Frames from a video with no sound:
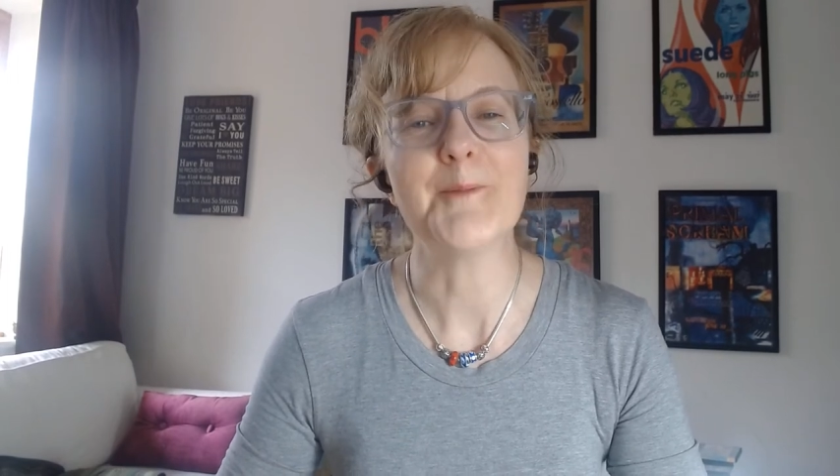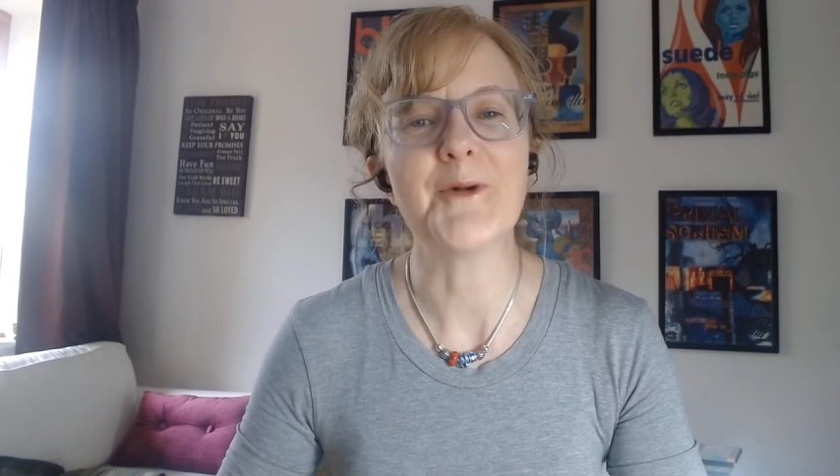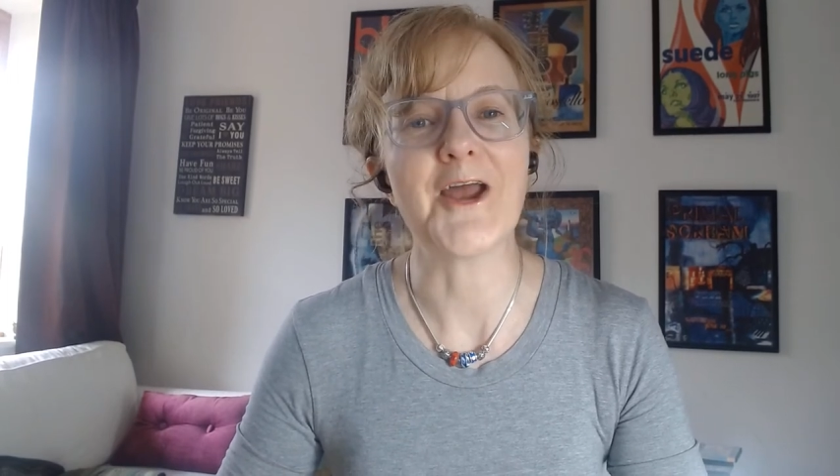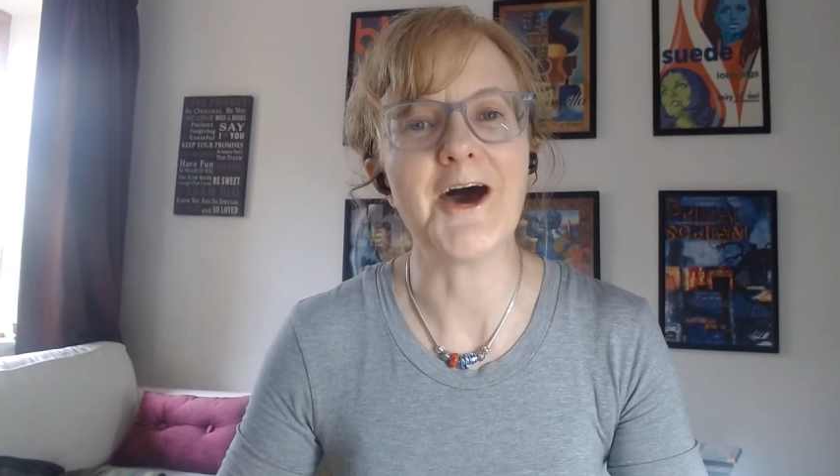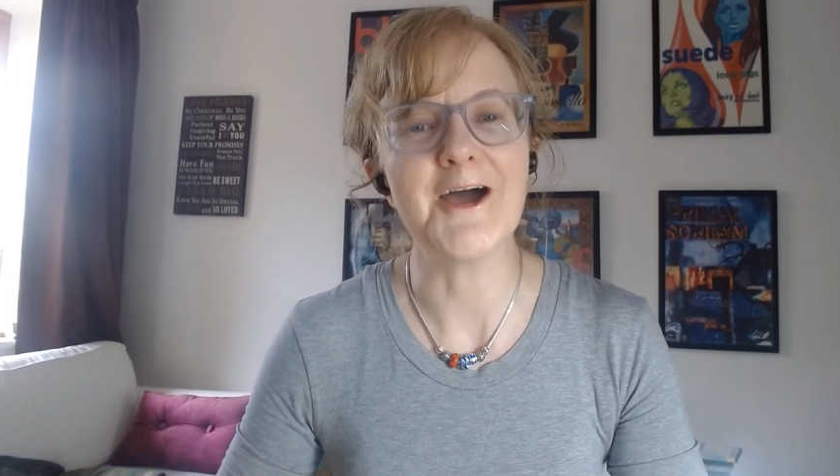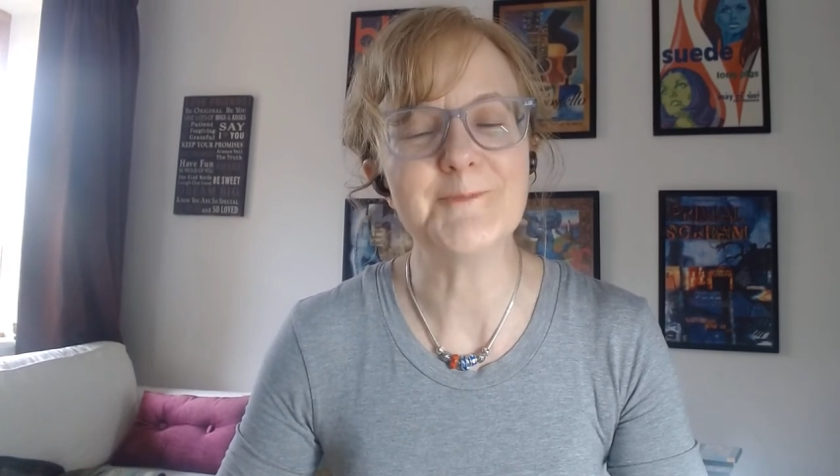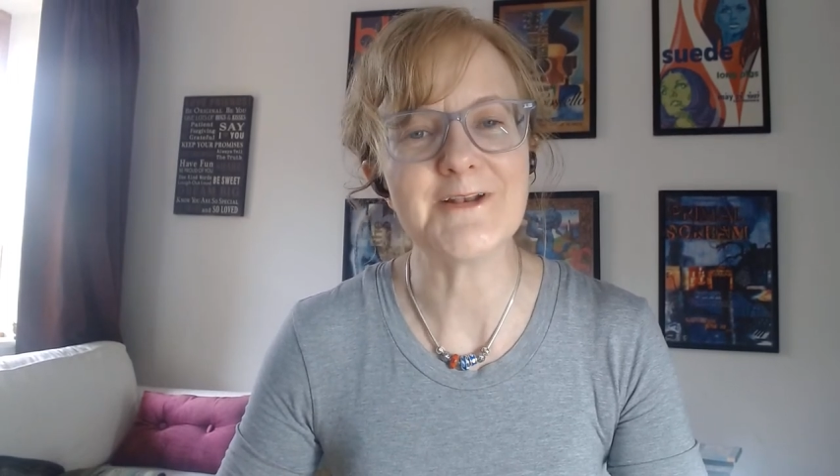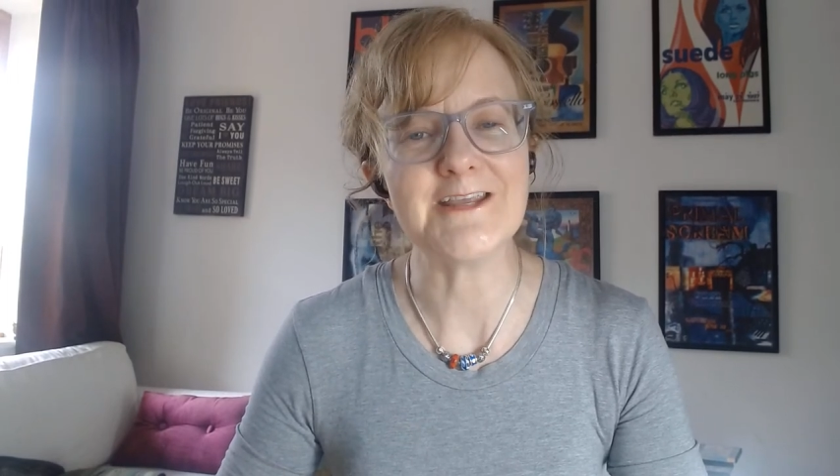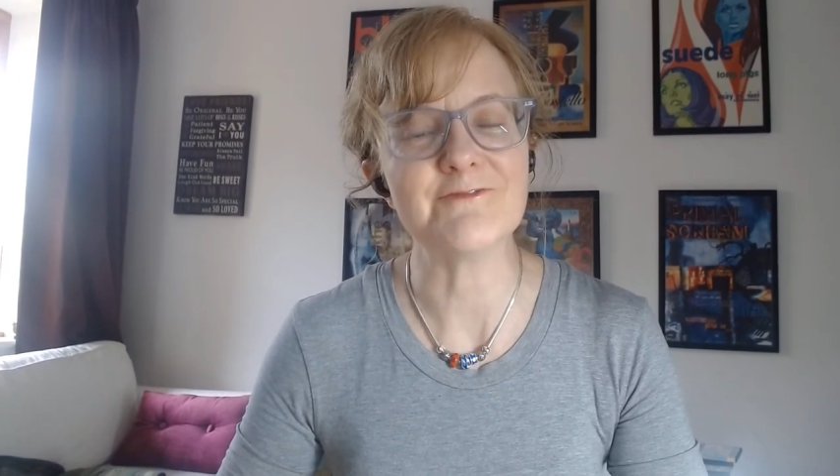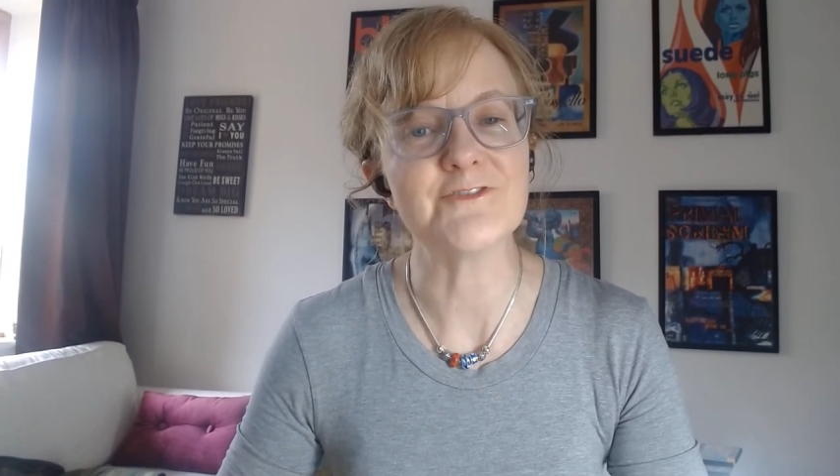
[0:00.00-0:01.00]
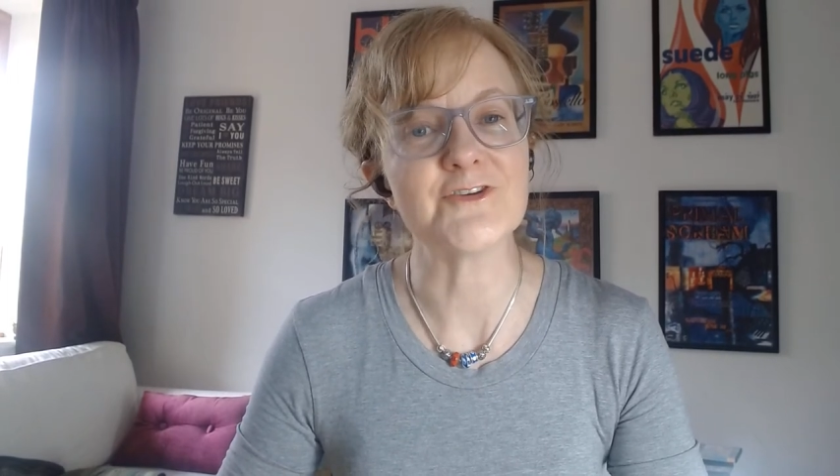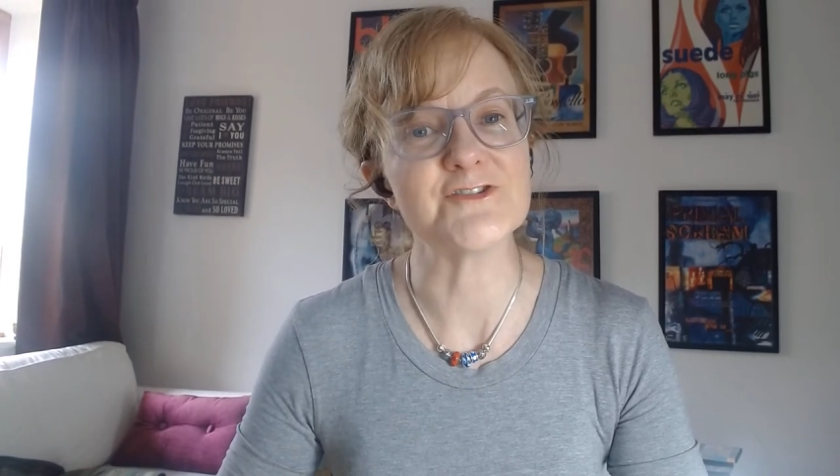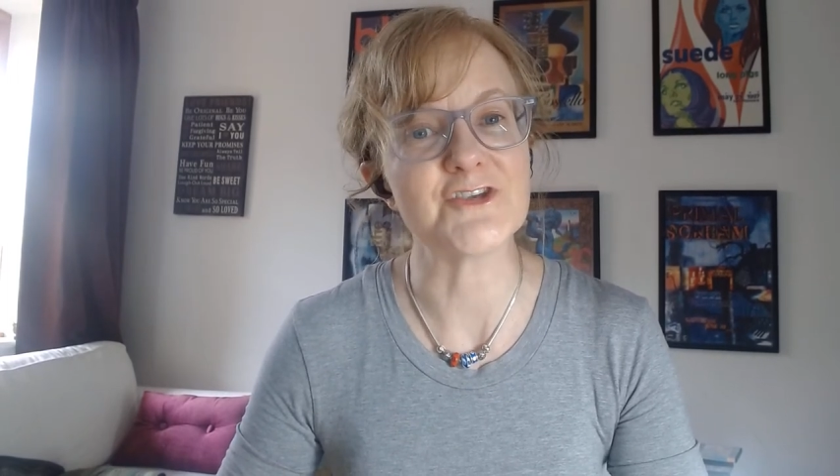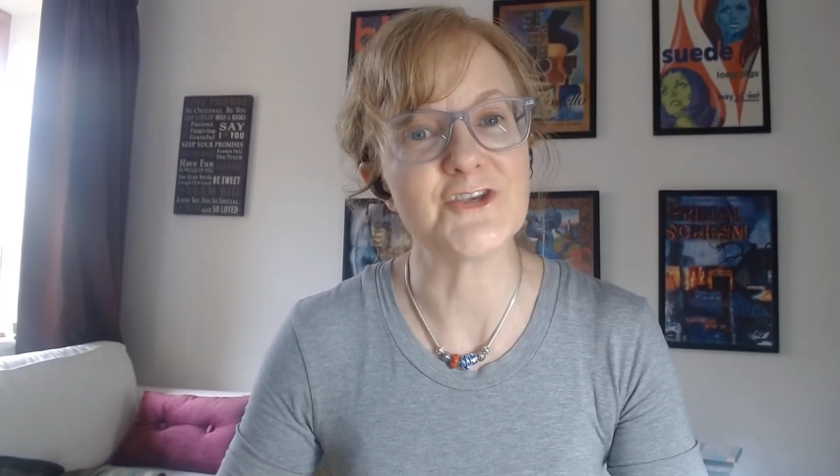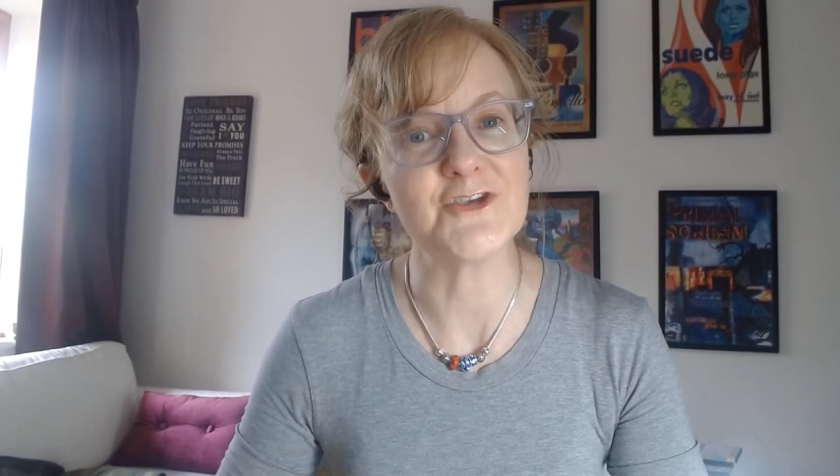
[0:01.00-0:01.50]
but I believe there
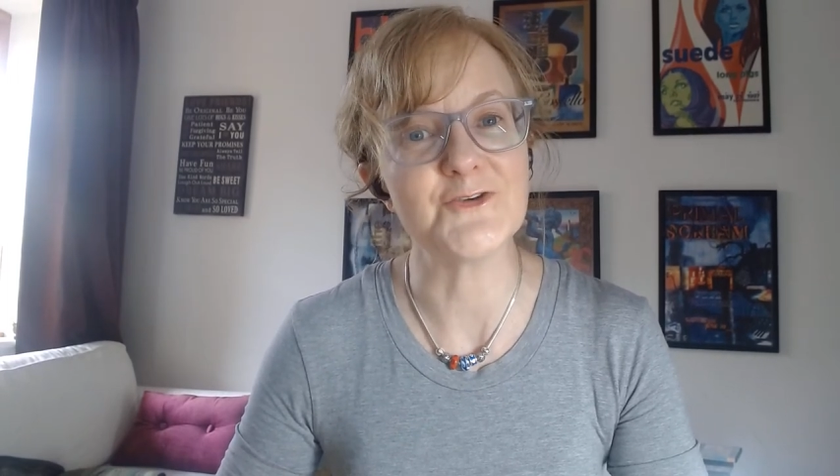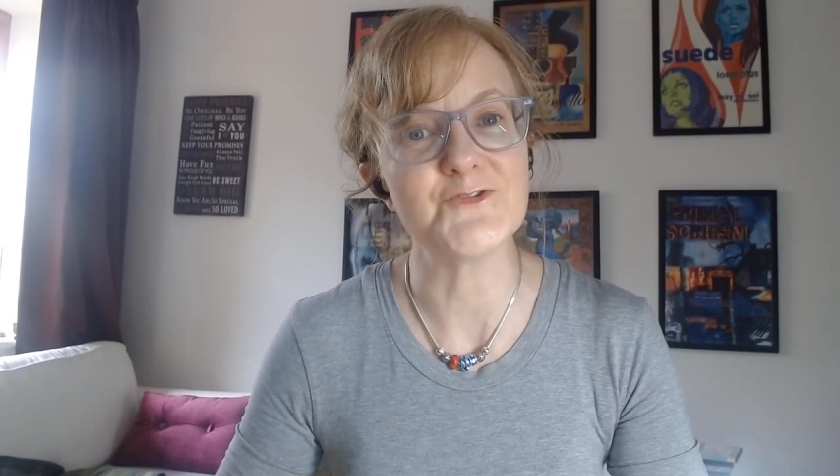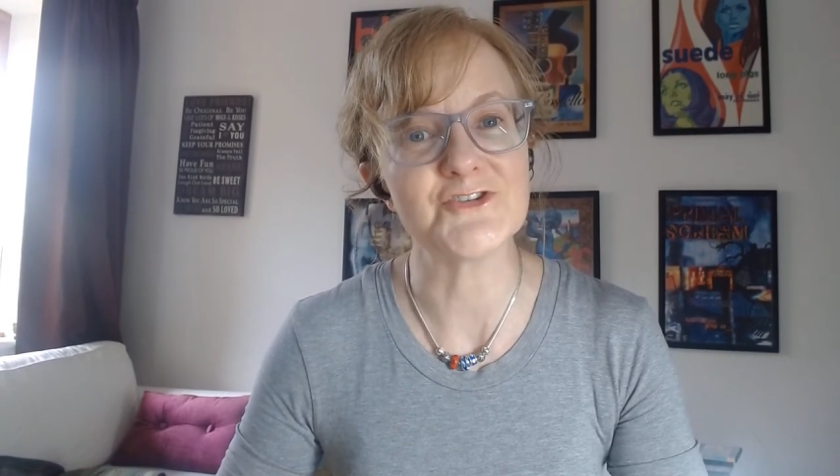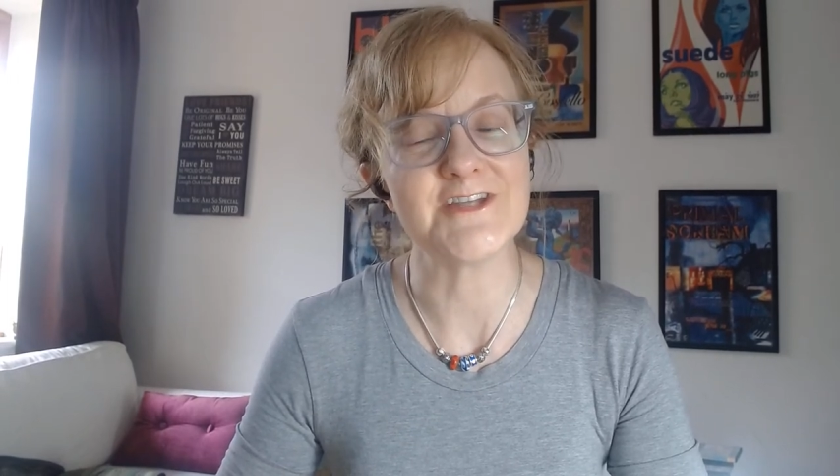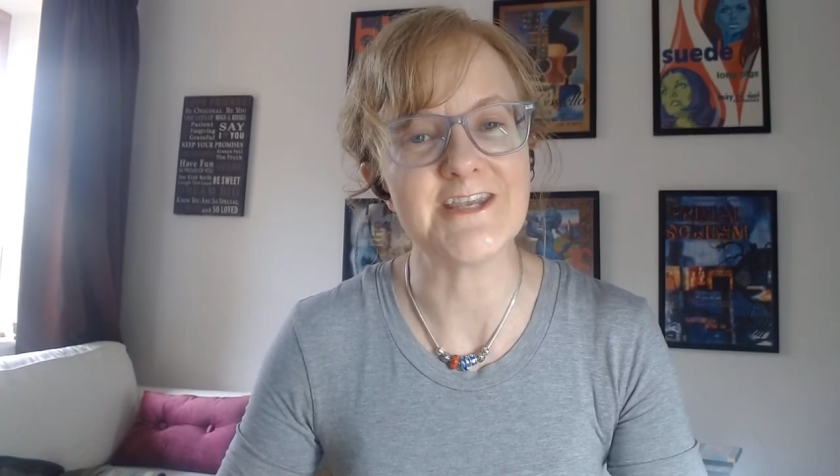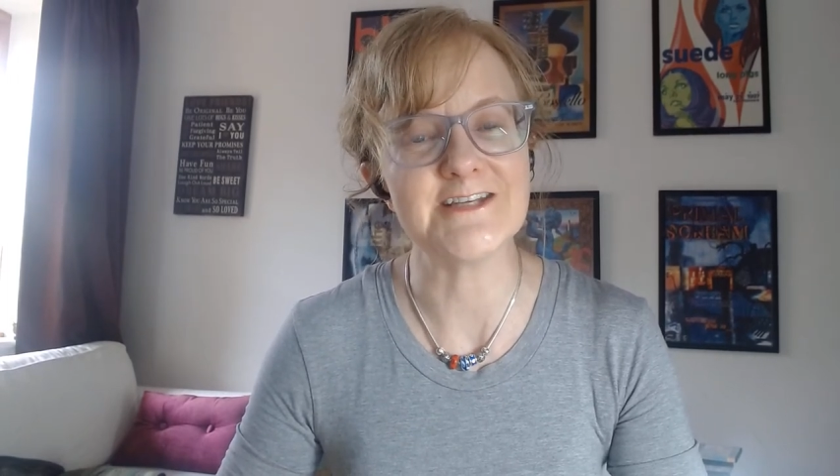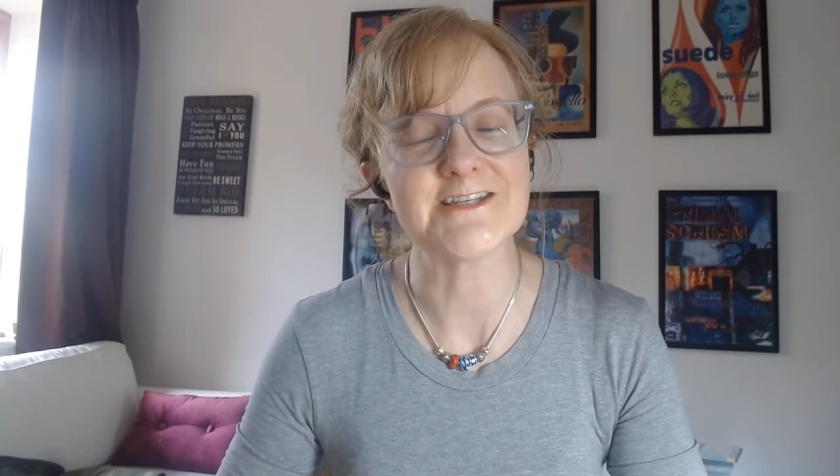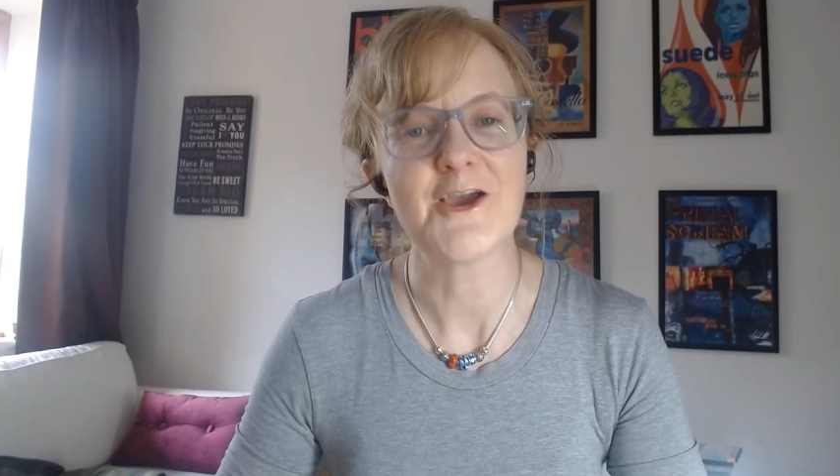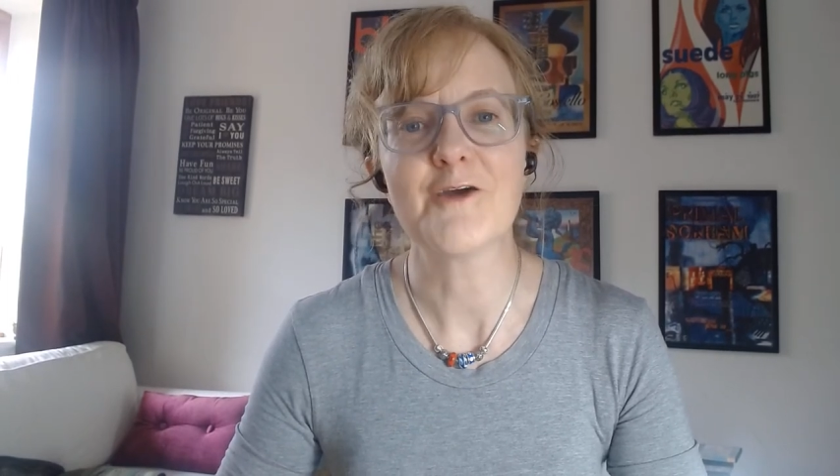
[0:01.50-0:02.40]
is a huge need